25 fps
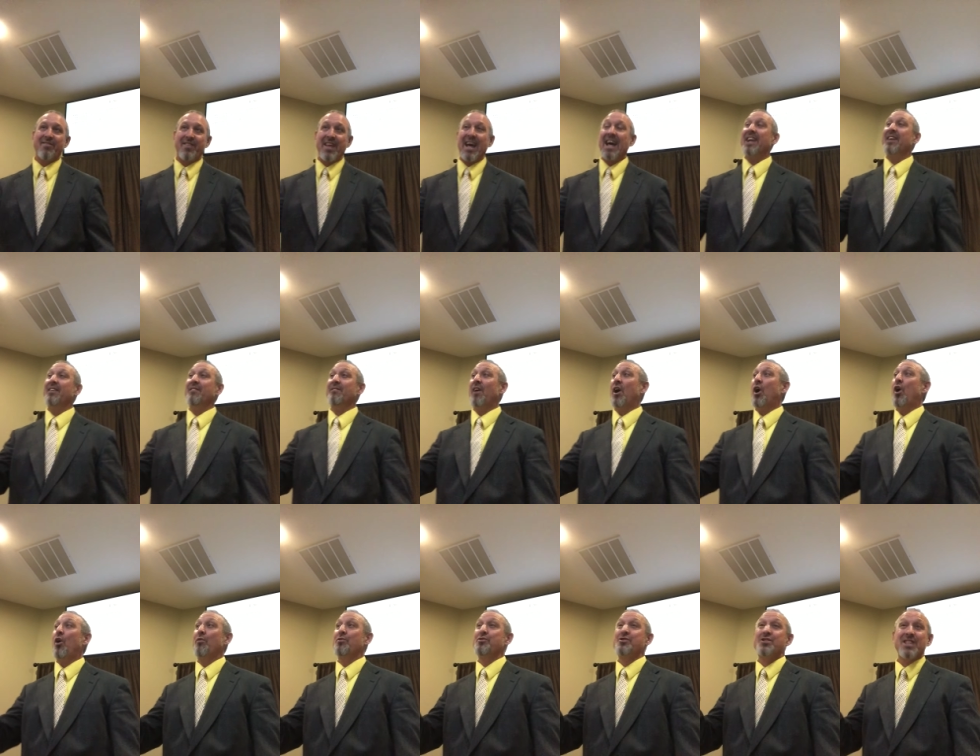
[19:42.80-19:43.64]
if that
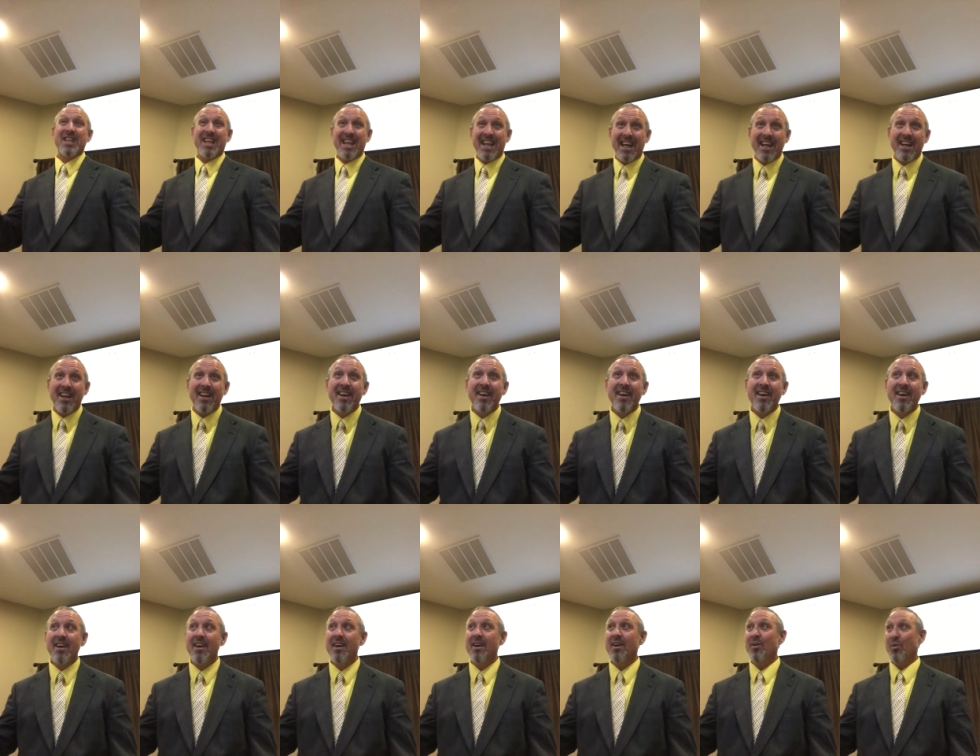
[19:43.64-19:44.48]
involves sin.
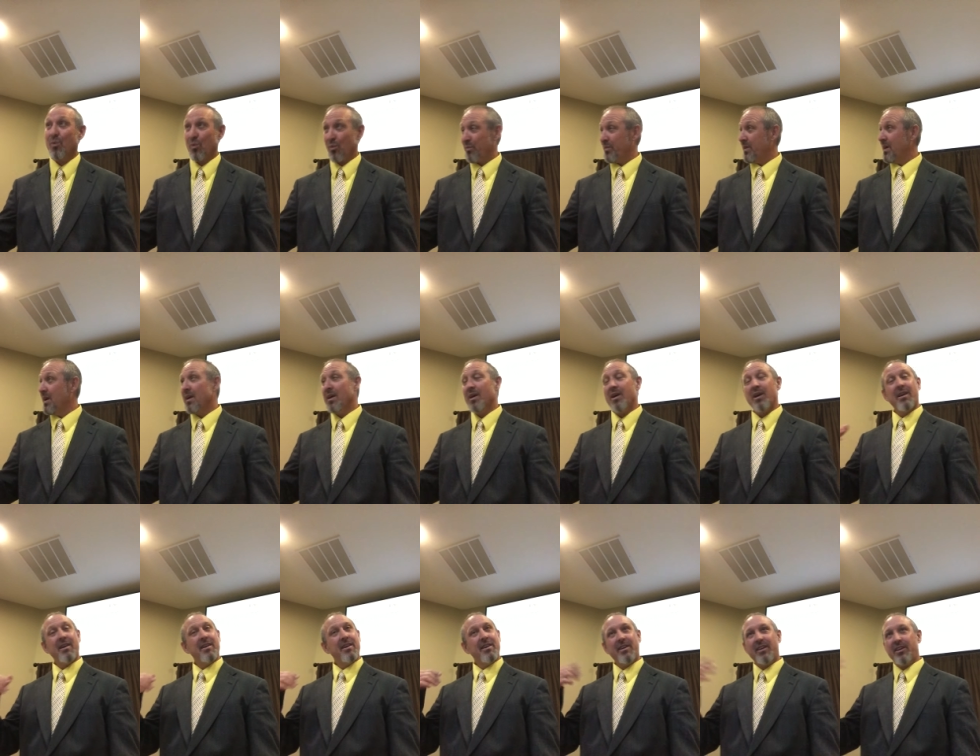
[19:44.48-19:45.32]

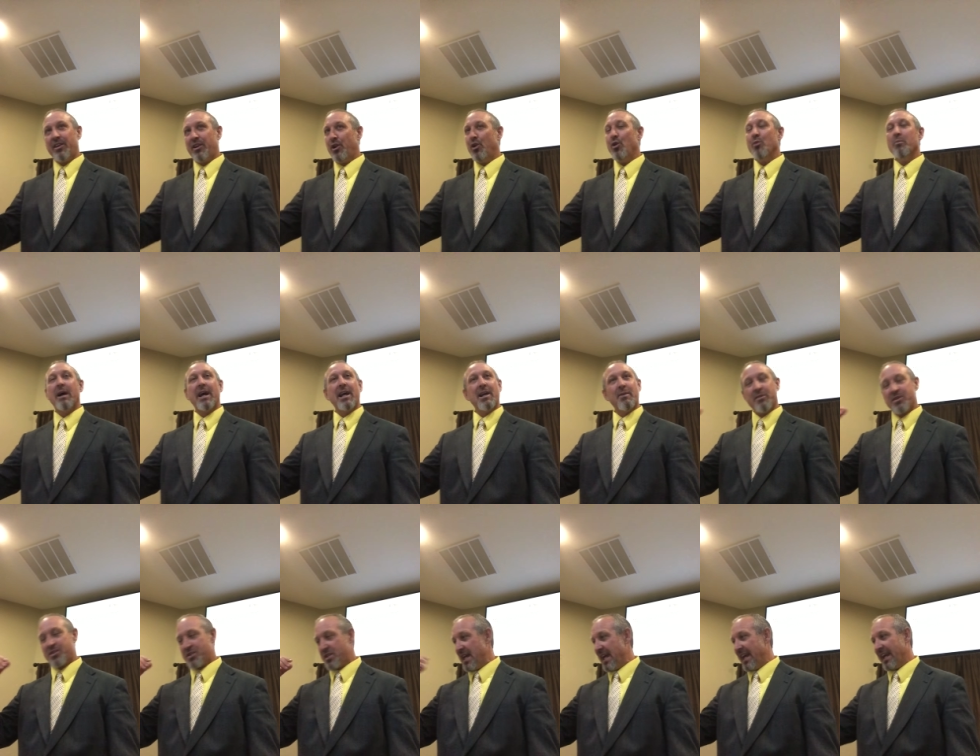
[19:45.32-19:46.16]
You made a
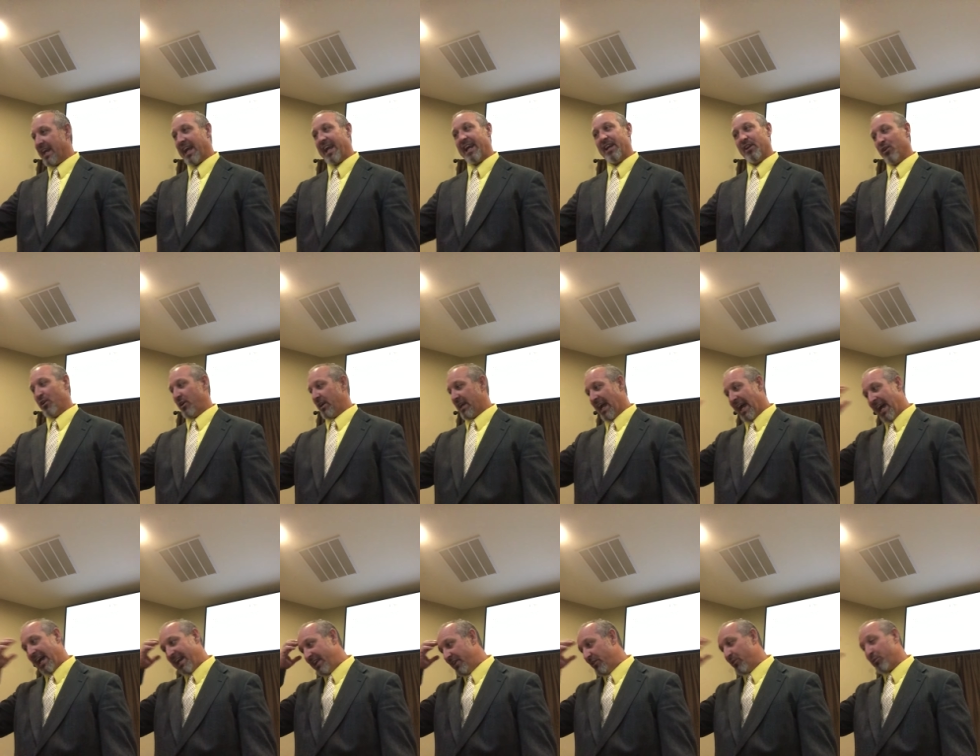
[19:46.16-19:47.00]
mistake. Hey, look,
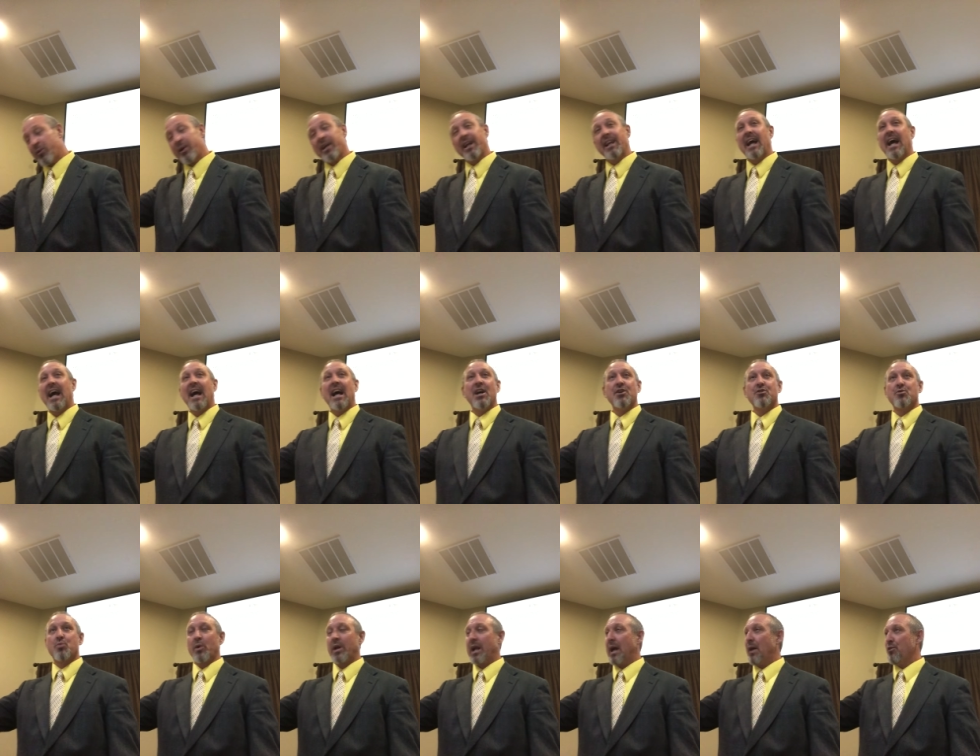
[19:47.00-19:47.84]
I didn't
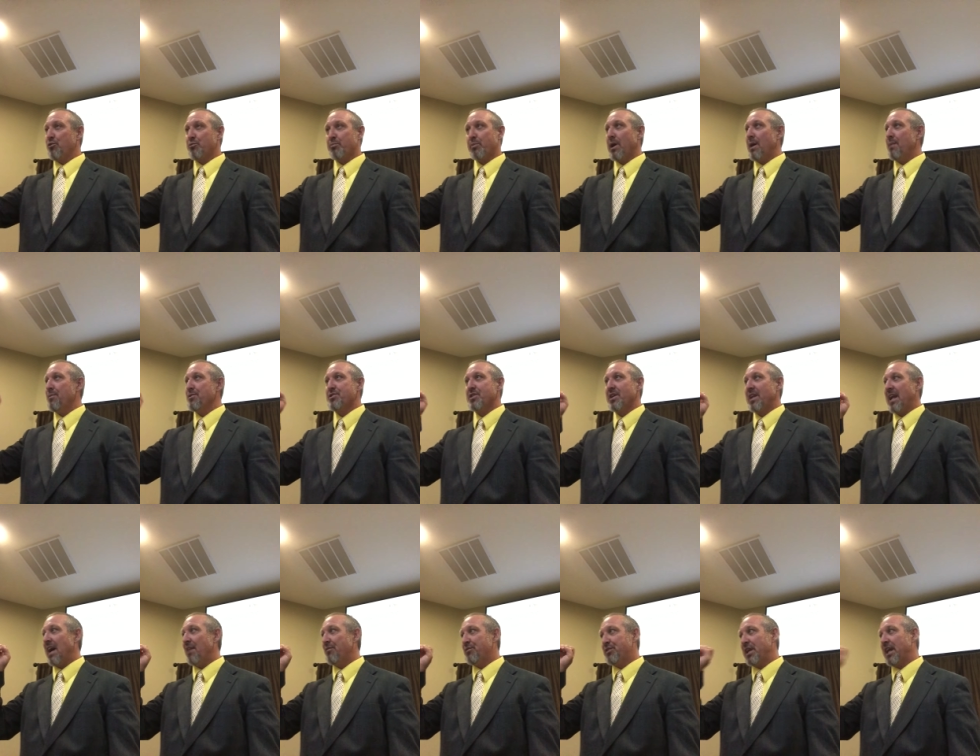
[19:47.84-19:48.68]
realize what I was
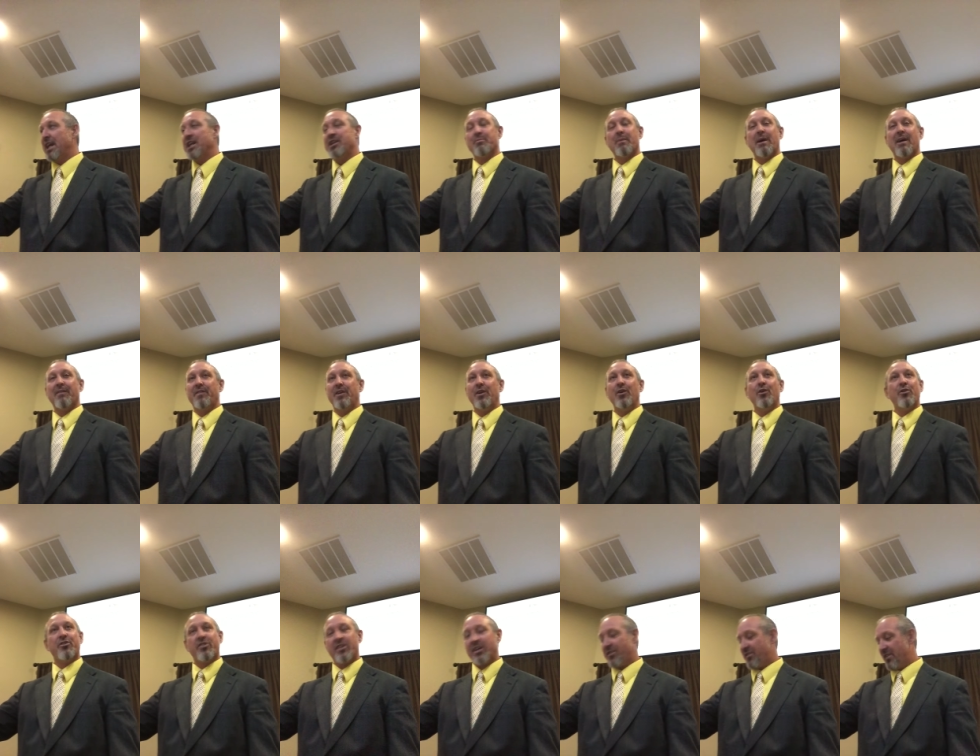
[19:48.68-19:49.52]
promising. I've changed my
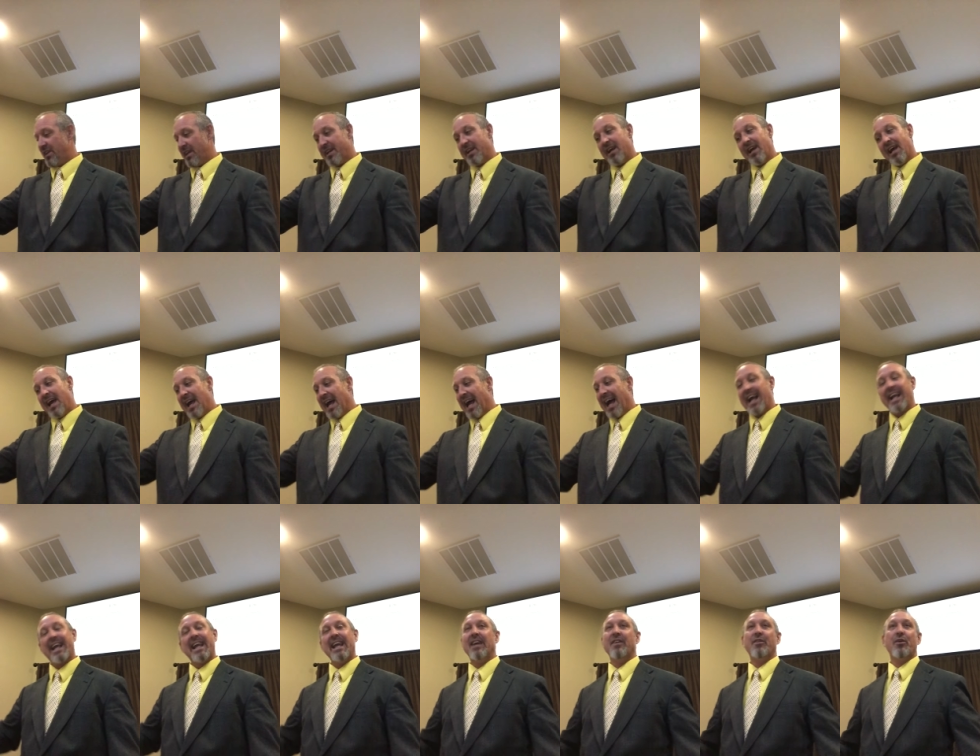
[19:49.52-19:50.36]
view since then.
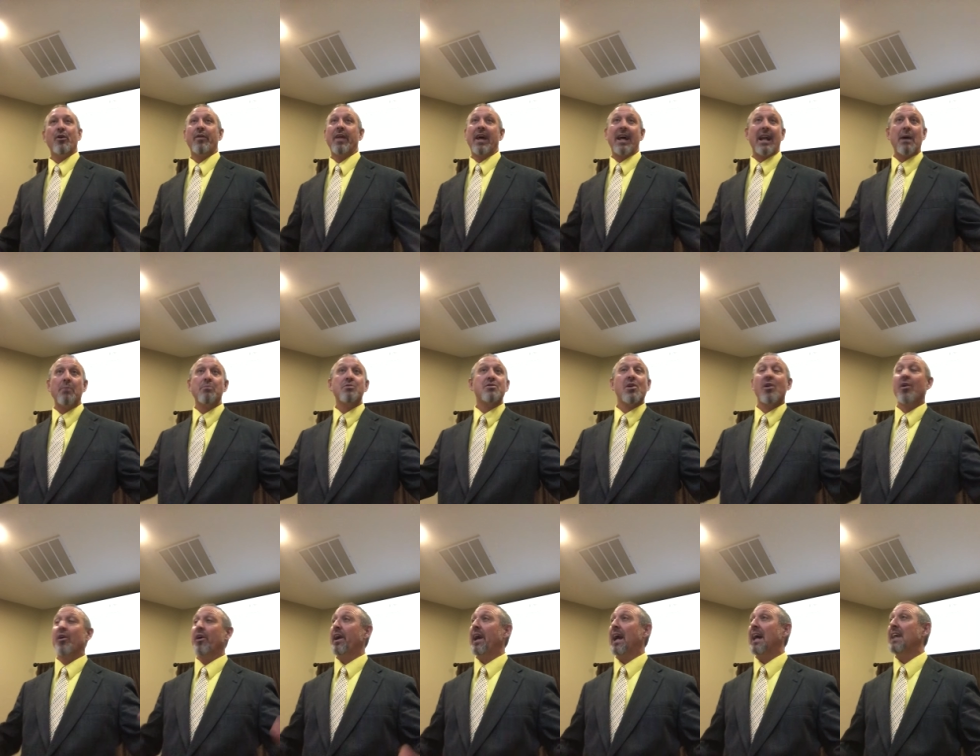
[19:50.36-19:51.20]
I can't do that. I'm
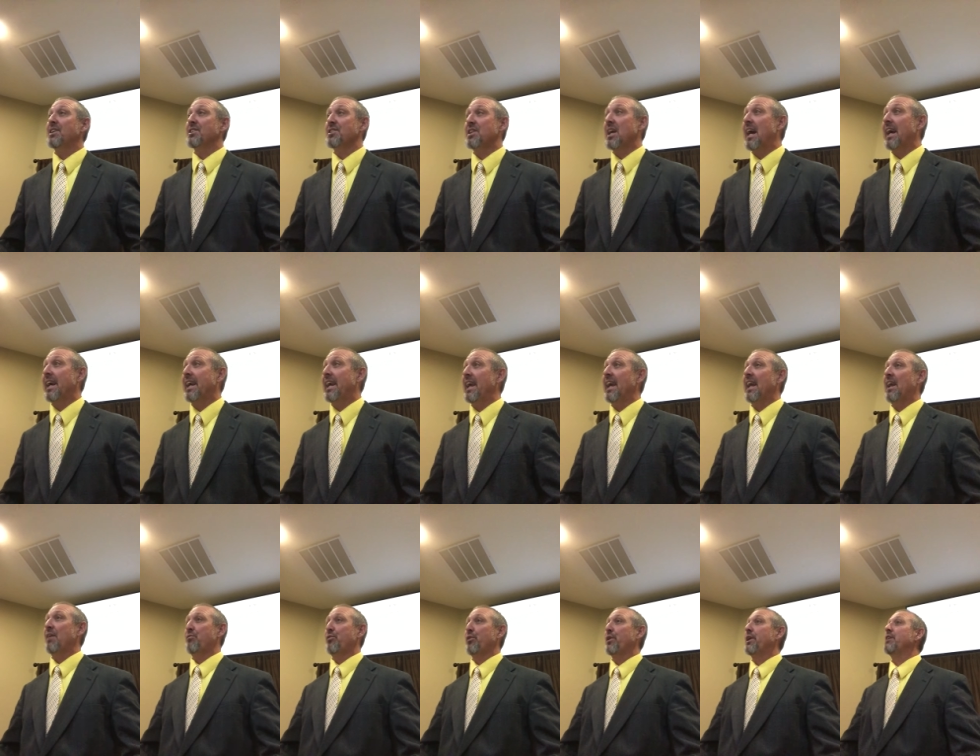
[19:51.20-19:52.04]
sorry. I just, I
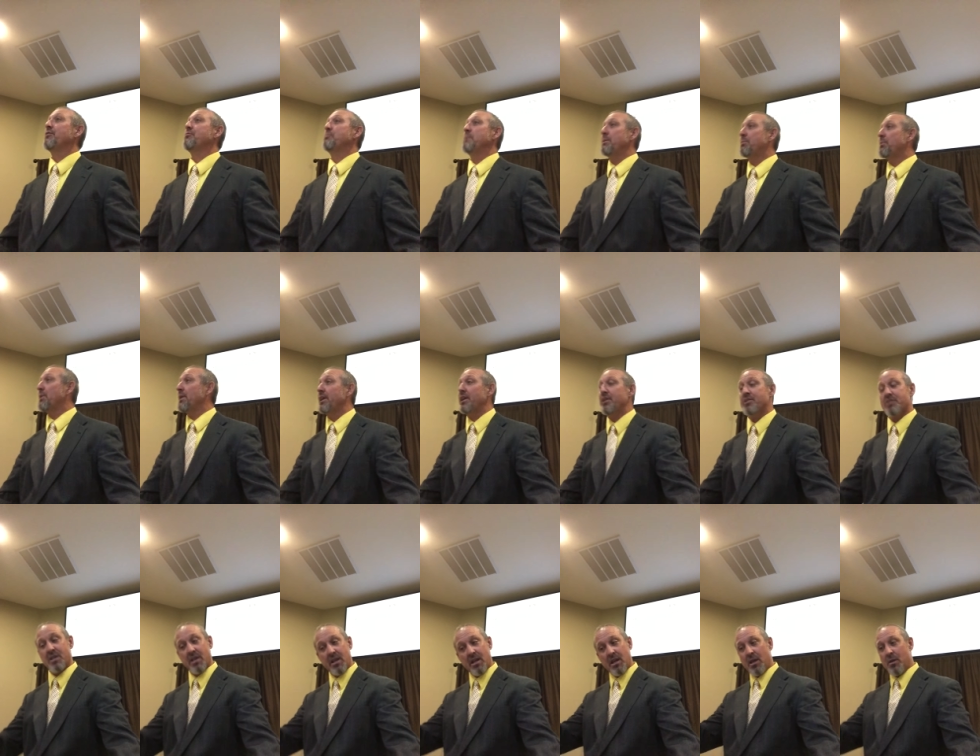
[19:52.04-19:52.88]
can't. Forgive me,
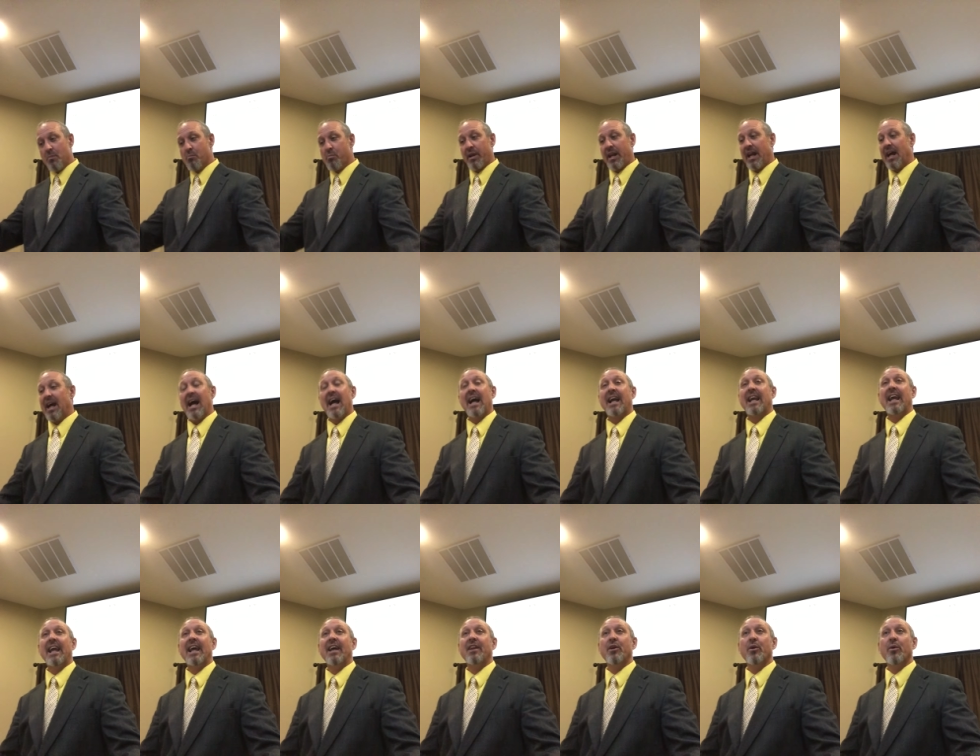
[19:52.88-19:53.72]
please, but I, I
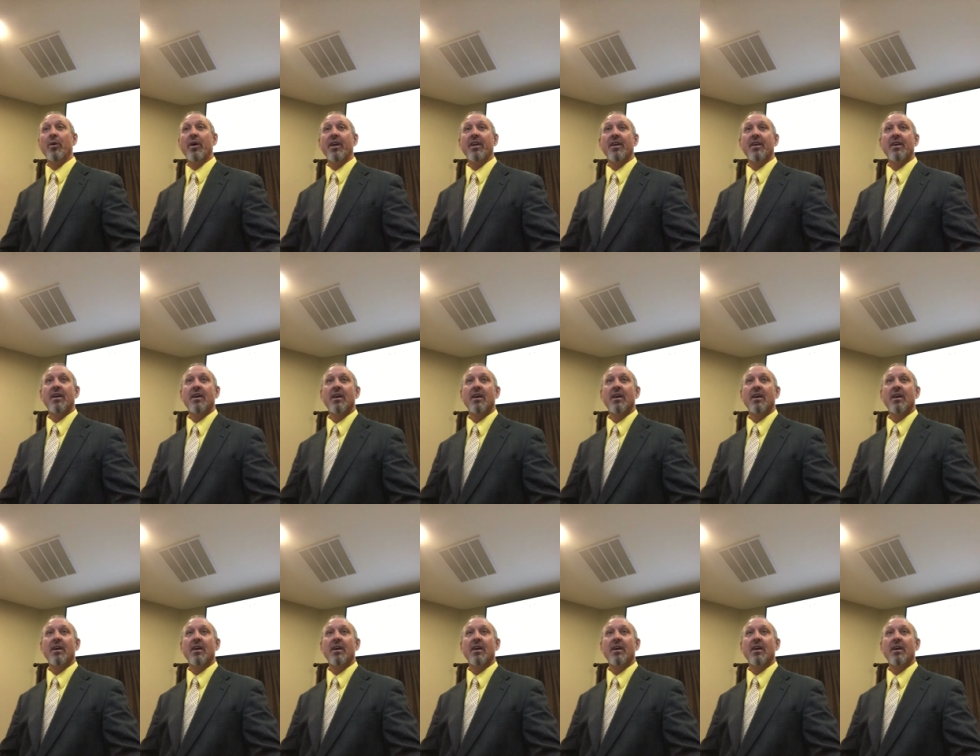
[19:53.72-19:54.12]
can't do it.